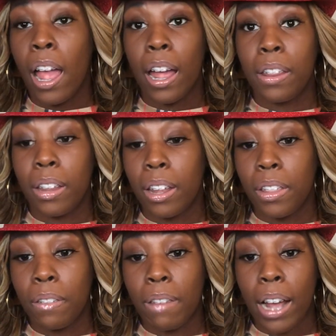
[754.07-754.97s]
And then
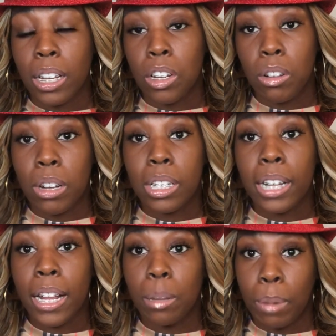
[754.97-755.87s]
the fact that you can
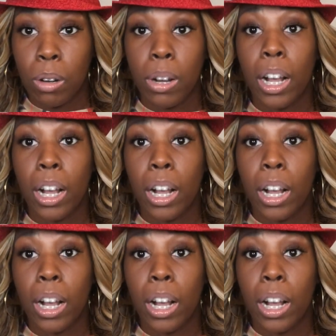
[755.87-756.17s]
take the boat